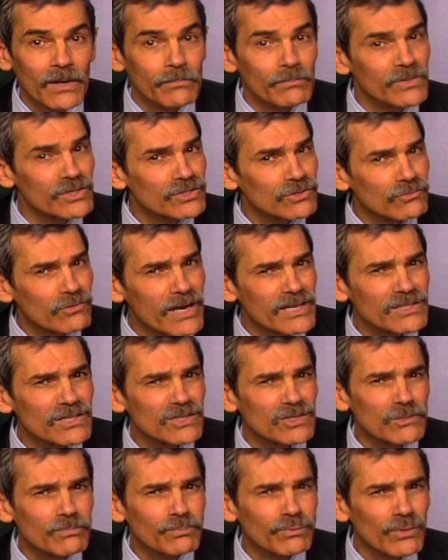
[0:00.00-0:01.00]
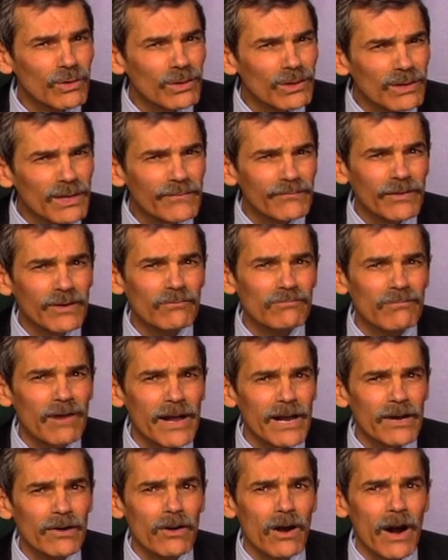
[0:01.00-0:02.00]
Ms. Cress is a prolific
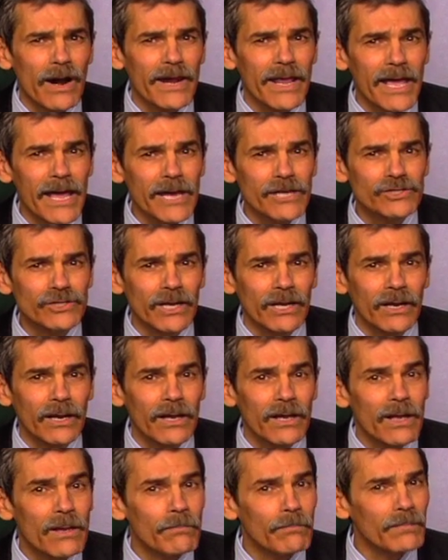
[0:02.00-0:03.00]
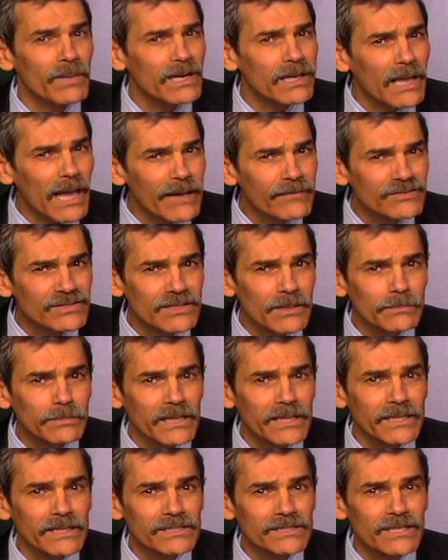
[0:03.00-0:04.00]
writer on aging, midlife
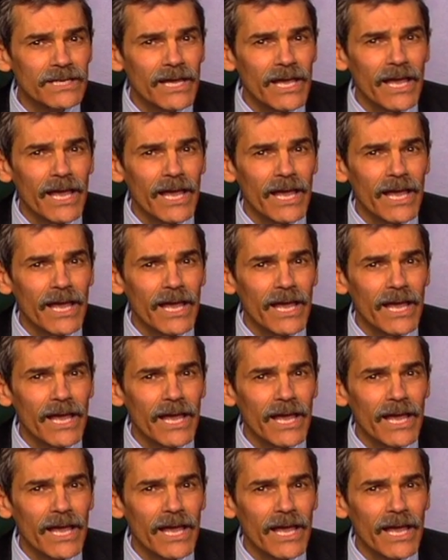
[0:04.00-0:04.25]
siblings,